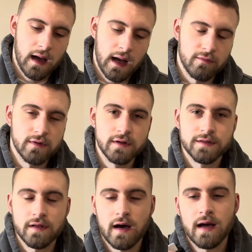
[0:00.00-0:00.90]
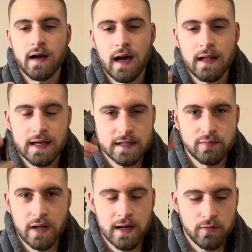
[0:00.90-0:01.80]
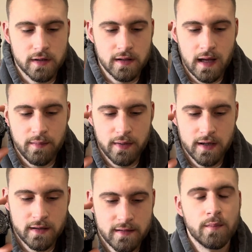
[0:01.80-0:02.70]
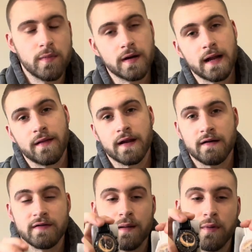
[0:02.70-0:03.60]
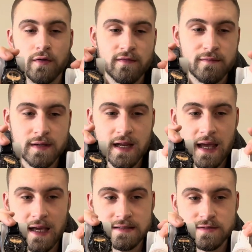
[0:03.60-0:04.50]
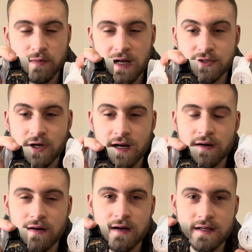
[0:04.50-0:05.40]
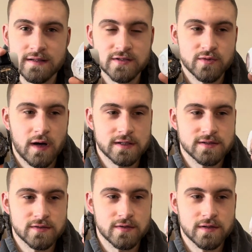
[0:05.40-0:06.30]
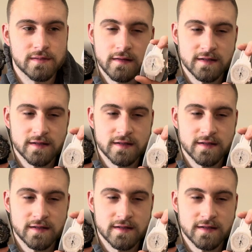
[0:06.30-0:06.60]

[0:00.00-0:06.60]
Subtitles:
I really thought I liked the black one a lot better, but now that I've got both of them in hands, and when I tried it on at the swatch store,